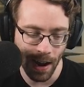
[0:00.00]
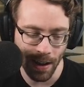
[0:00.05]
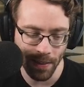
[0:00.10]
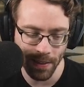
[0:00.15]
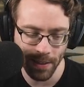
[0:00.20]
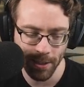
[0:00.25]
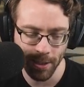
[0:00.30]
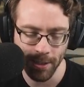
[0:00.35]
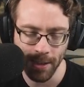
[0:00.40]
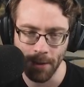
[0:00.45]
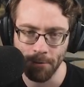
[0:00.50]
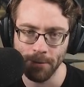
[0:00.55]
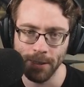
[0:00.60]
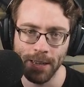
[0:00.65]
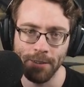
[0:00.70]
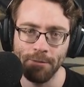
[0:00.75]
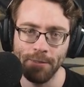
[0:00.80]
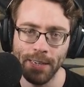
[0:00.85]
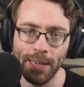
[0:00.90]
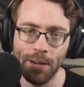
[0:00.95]
this is
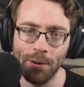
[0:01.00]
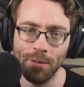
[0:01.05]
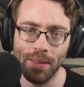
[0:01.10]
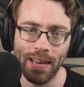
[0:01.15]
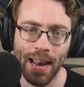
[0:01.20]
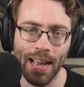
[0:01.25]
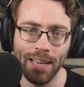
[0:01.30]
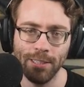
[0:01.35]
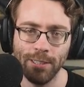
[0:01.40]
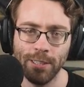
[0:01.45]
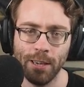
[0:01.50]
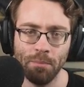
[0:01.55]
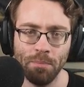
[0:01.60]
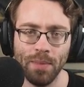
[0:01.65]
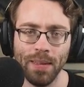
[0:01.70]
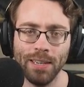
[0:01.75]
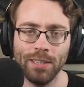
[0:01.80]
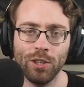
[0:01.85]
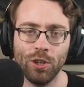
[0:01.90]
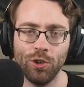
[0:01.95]
definitely a video that has
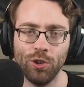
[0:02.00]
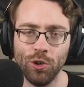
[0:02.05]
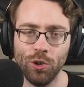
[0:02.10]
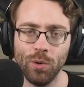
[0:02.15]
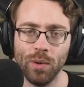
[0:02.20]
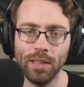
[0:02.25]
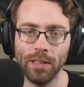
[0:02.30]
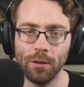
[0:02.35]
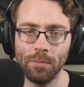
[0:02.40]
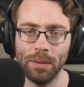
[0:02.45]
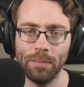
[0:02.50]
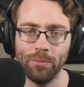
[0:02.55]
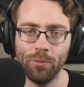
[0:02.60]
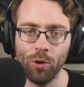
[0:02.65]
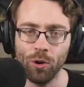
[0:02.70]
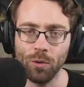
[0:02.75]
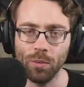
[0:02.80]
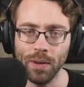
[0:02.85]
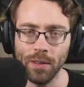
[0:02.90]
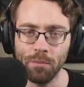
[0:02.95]
something to do a little bit
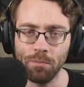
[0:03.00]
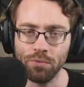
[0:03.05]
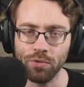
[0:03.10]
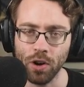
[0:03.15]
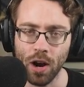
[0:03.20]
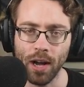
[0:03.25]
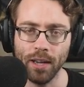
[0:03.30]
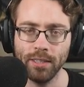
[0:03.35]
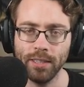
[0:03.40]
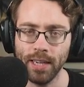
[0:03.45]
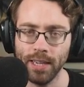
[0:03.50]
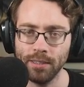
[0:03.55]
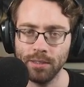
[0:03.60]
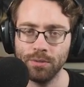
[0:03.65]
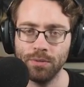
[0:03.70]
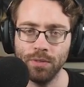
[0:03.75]
more with process